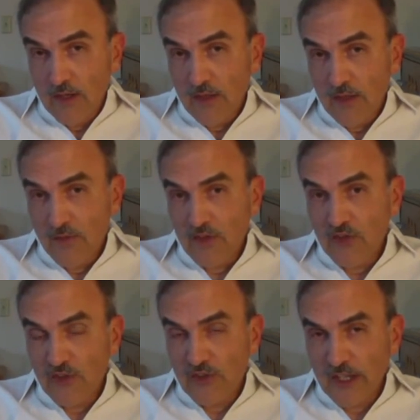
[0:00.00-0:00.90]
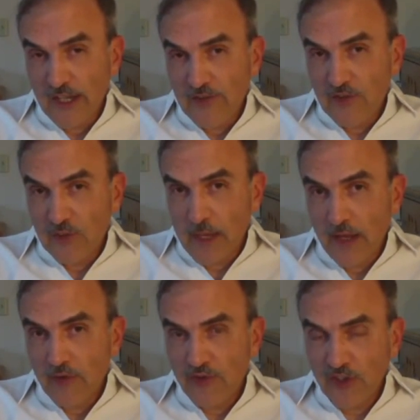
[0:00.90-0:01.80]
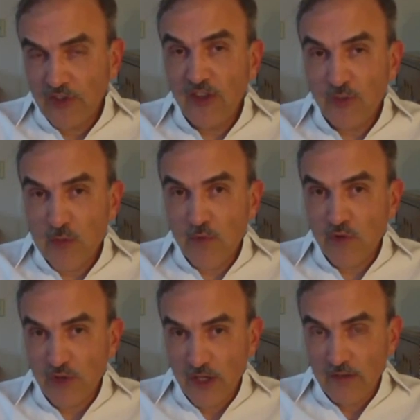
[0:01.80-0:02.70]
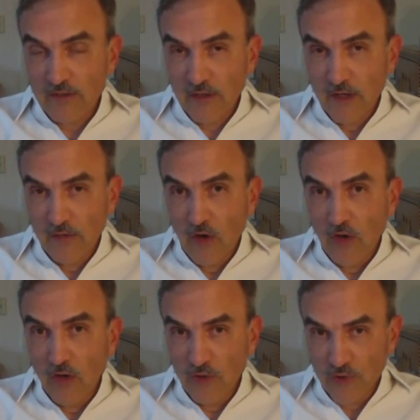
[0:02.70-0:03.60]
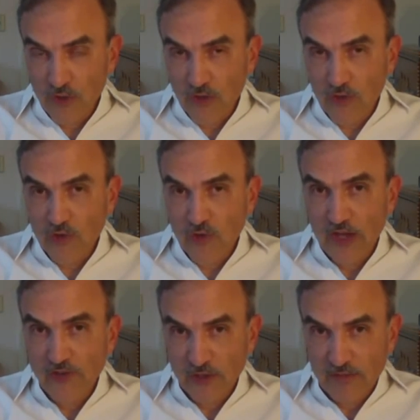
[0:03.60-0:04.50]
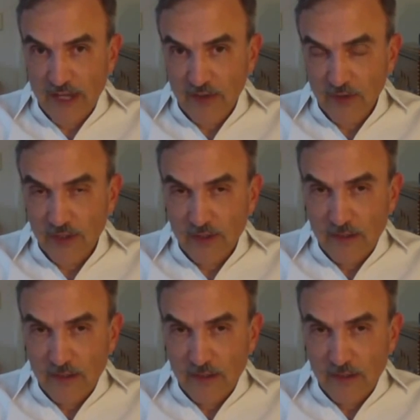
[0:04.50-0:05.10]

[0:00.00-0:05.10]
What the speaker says: in the VCCS, it's about 63% of all instructors are adjunct faculty,